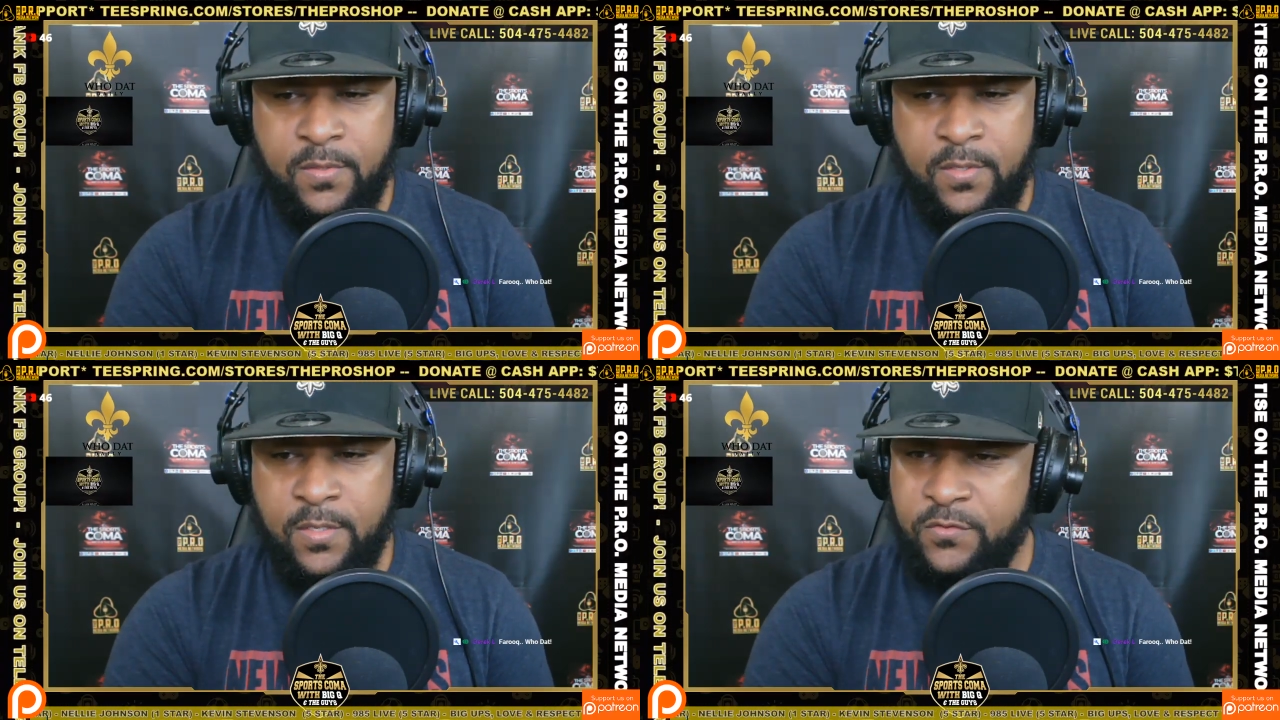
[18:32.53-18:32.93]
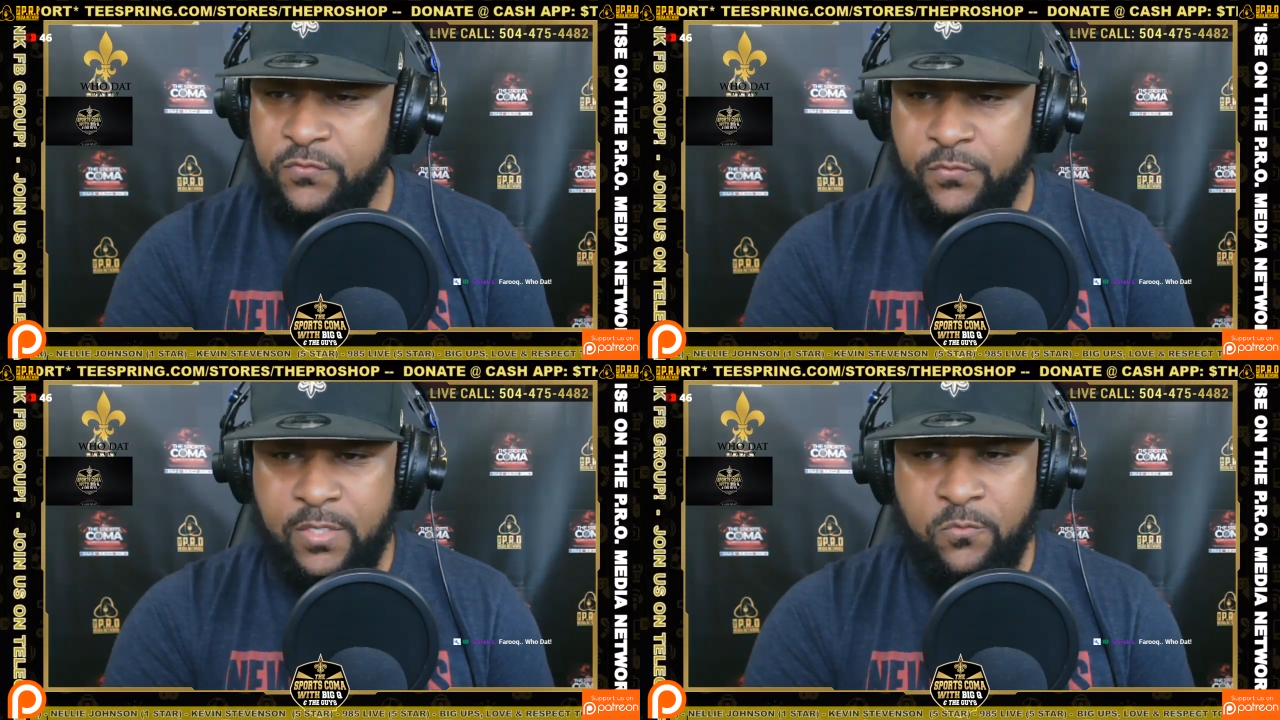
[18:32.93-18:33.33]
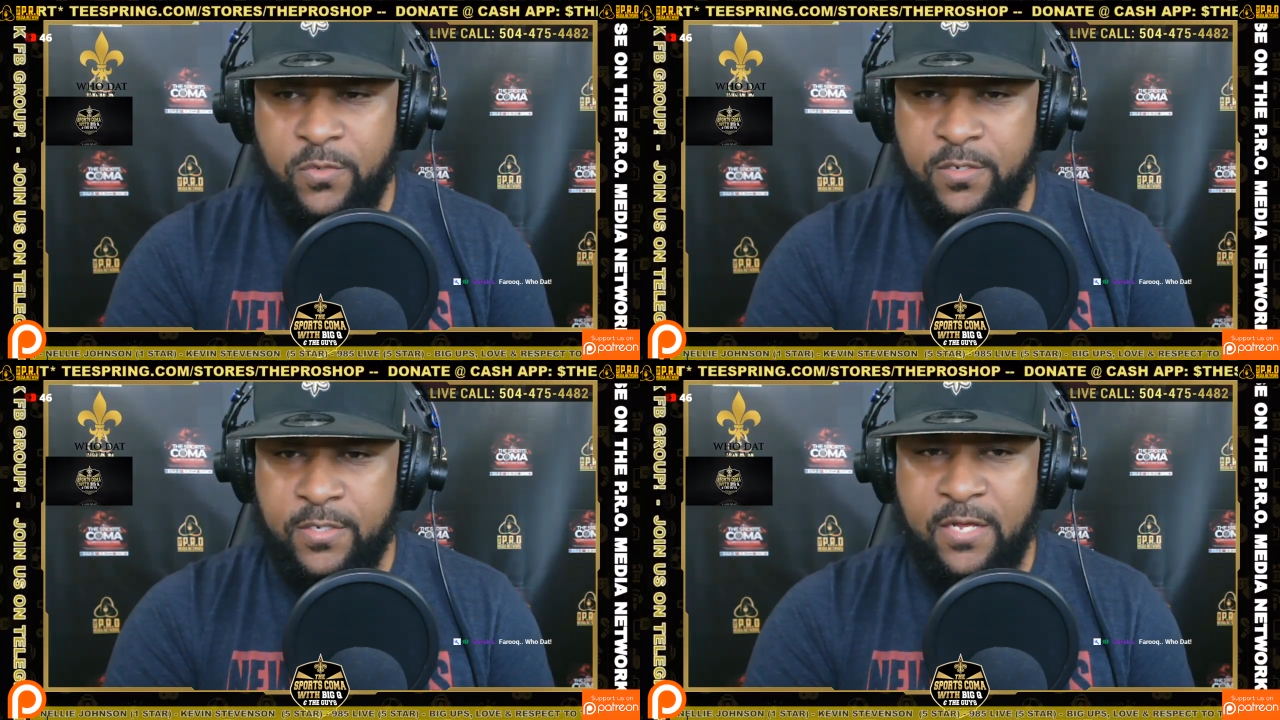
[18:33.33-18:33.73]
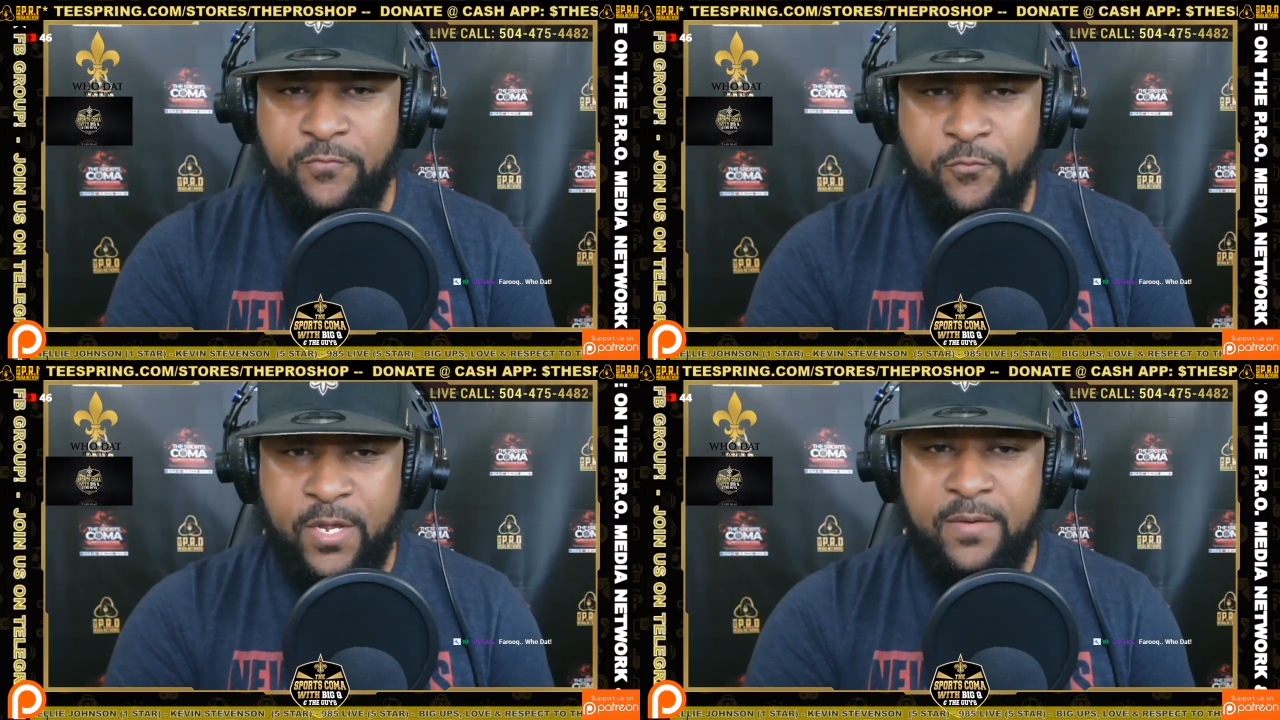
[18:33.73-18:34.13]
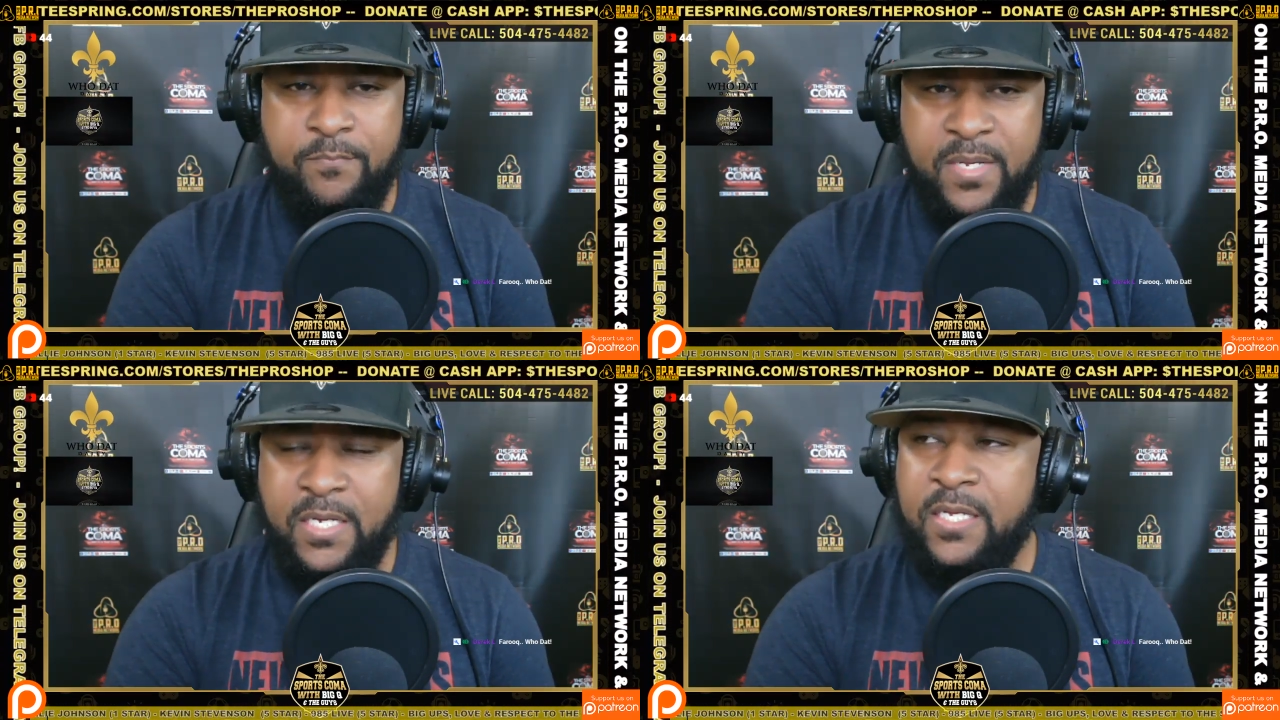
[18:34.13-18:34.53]
It's really weird. And I've read
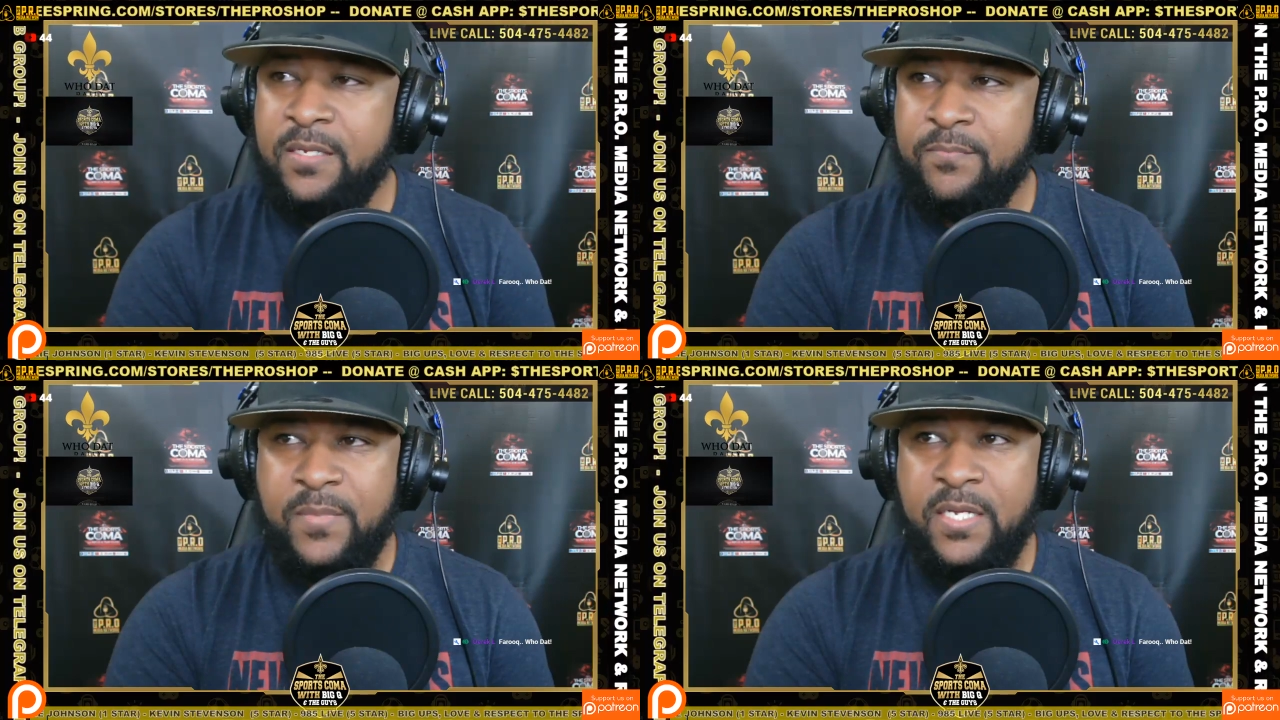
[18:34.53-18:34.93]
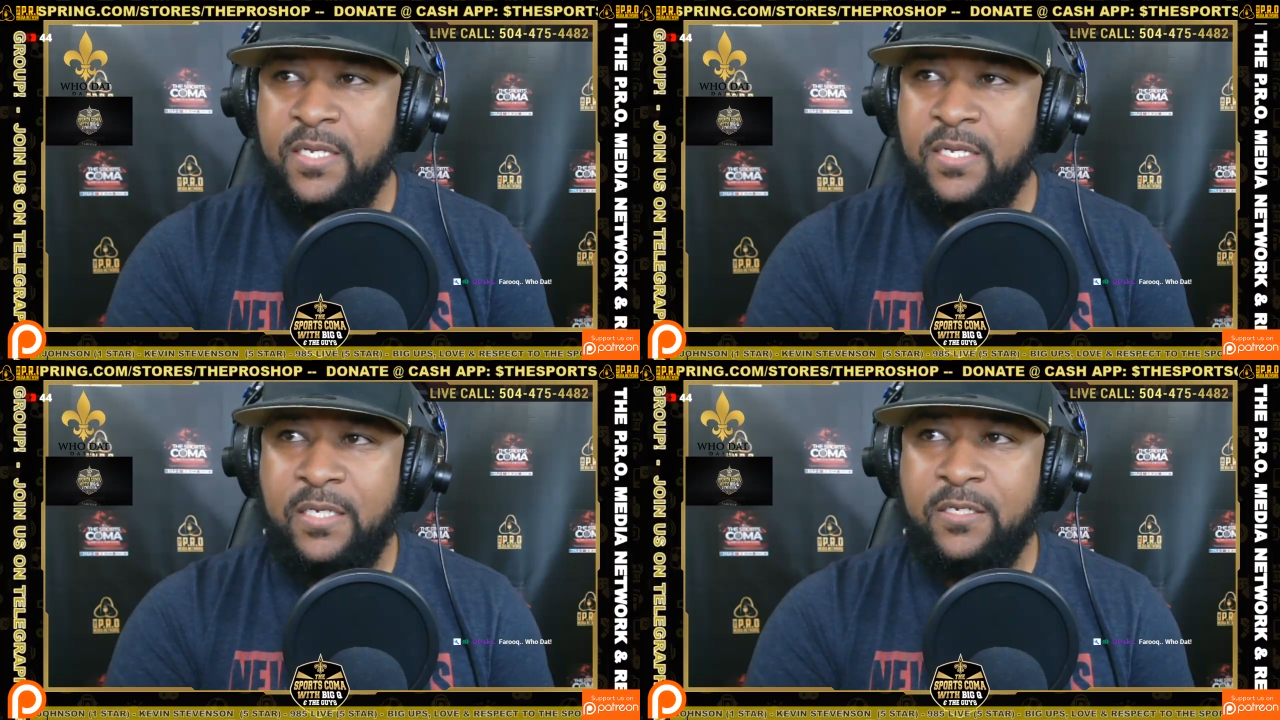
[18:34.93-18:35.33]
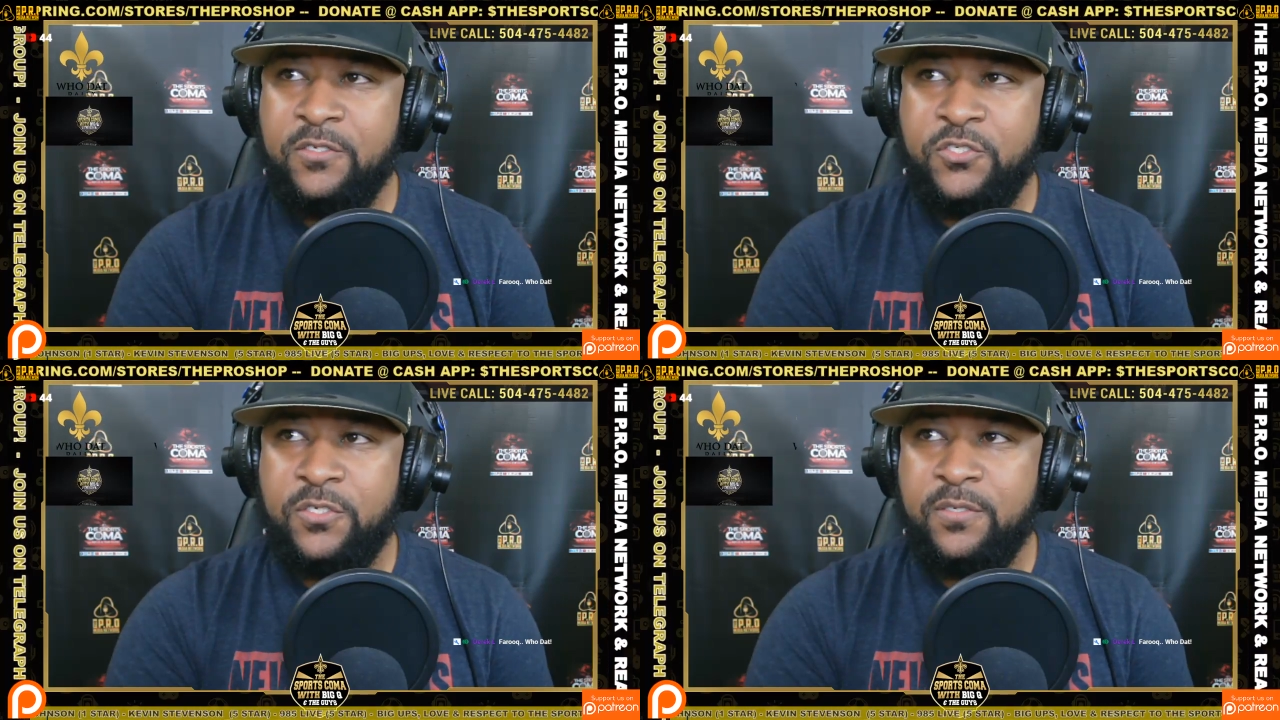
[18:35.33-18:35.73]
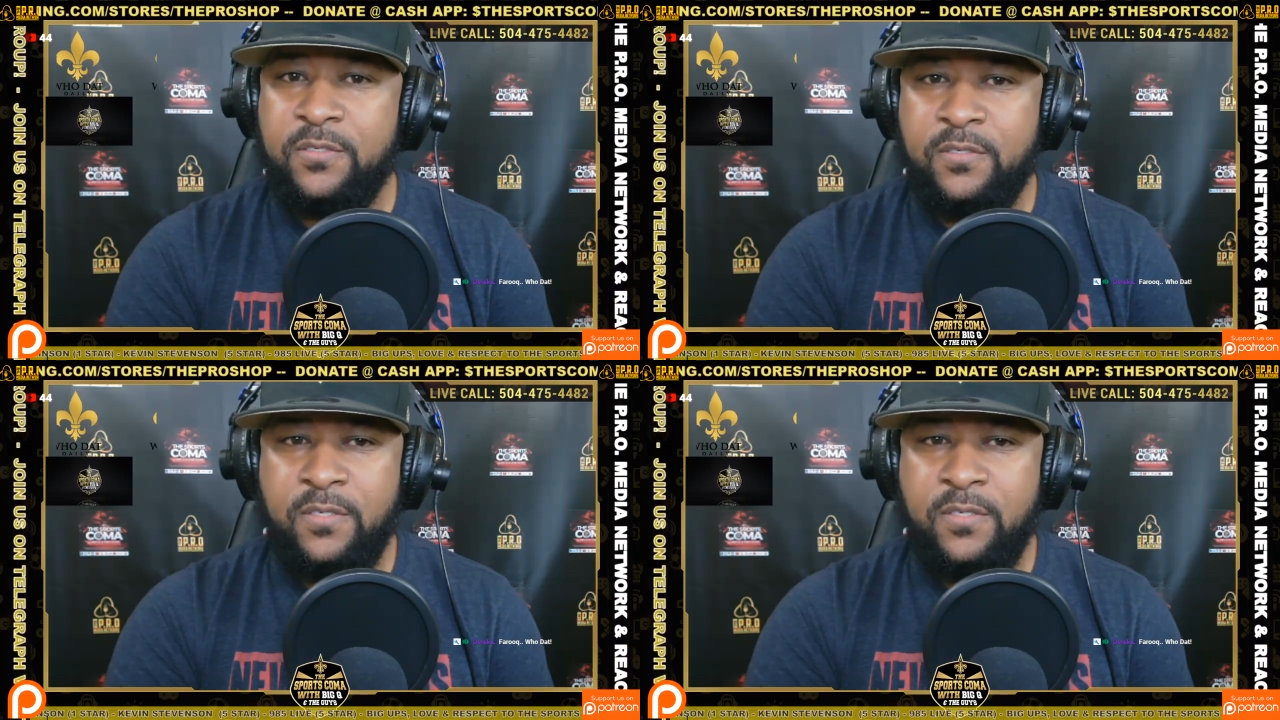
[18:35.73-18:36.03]
many, many literature,